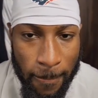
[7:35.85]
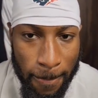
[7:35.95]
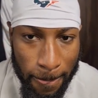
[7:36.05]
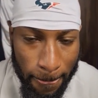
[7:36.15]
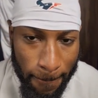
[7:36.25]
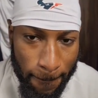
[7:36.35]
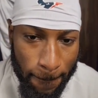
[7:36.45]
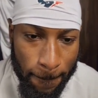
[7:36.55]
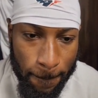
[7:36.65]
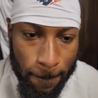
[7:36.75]
"and I
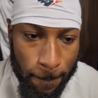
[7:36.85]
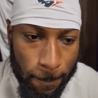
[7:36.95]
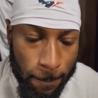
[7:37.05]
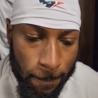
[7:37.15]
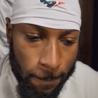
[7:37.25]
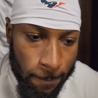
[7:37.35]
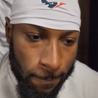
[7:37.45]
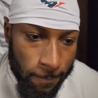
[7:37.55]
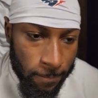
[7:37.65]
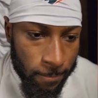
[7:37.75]
apologized to
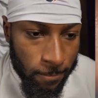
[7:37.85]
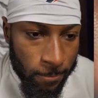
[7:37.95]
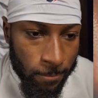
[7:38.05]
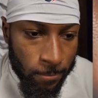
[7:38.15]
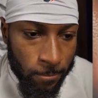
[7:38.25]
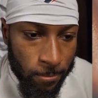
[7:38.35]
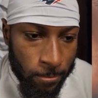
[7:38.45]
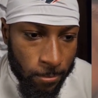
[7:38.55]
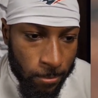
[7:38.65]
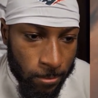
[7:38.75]
everybody. I
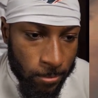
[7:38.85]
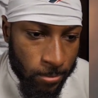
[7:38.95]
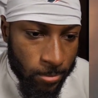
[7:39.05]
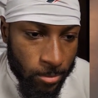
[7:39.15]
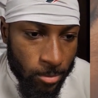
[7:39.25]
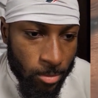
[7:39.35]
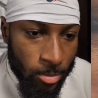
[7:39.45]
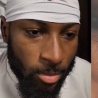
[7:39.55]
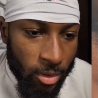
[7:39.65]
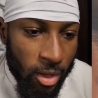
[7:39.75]
apologized to
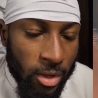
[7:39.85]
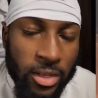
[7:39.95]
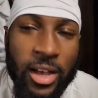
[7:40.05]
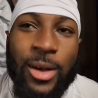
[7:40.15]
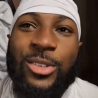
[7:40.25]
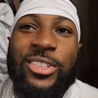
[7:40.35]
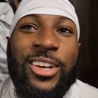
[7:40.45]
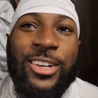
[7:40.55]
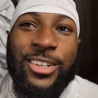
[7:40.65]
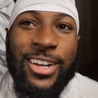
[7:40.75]
Frank." It's good to see
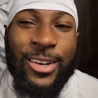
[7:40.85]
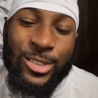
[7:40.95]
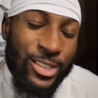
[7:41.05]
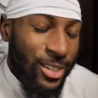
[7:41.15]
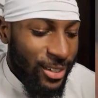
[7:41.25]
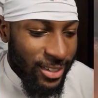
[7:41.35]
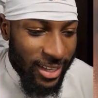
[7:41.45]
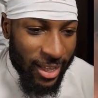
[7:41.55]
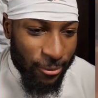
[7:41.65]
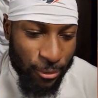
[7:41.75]
Boyd take
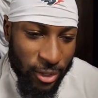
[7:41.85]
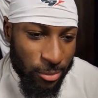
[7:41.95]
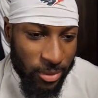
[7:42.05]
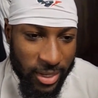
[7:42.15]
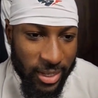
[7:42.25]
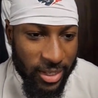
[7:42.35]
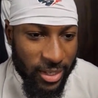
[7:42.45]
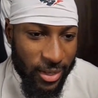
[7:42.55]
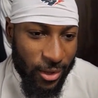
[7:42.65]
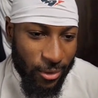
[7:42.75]
accountability for his
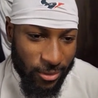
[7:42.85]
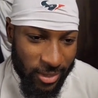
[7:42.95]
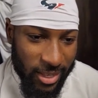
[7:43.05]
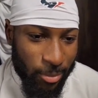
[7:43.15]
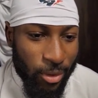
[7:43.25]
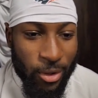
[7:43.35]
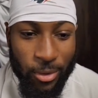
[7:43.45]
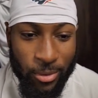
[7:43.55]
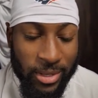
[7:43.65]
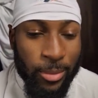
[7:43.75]
actions, though this
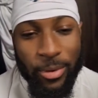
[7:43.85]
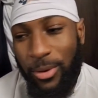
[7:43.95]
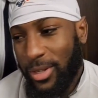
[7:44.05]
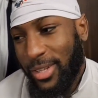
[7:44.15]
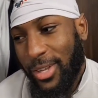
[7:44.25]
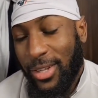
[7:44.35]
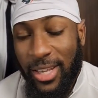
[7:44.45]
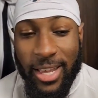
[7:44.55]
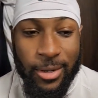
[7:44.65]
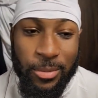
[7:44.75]
wasn't the kind of
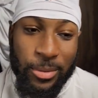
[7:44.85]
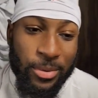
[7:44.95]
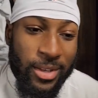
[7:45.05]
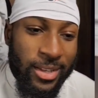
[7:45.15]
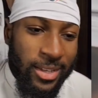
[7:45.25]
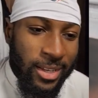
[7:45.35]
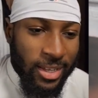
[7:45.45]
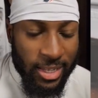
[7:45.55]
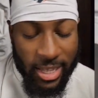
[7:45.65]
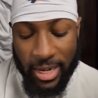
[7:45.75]
distraction the Texans
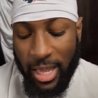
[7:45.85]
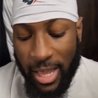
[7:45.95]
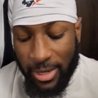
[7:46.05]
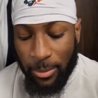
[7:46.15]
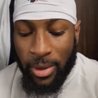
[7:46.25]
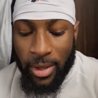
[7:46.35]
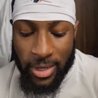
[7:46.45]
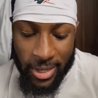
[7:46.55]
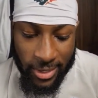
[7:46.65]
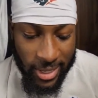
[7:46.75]
needed when they were
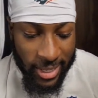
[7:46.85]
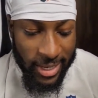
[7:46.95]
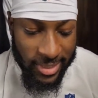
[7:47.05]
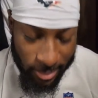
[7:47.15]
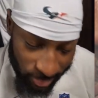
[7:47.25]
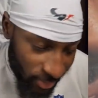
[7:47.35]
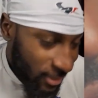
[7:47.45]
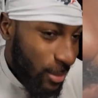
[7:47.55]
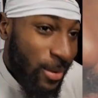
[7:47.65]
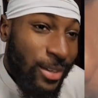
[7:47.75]
already facing a tough
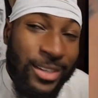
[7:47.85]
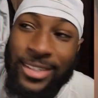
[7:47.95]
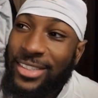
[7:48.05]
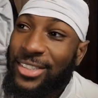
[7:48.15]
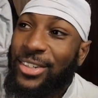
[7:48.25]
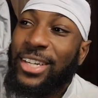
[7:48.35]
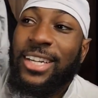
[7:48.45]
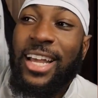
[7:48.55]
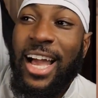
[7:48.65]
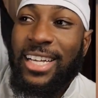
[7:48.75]
matchup against the
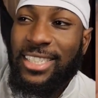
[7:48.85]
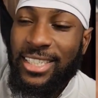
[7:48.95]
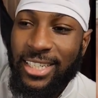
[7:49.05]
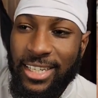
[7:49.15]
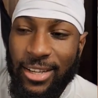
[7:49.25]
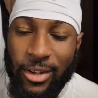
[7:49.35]
high-powered Chiefs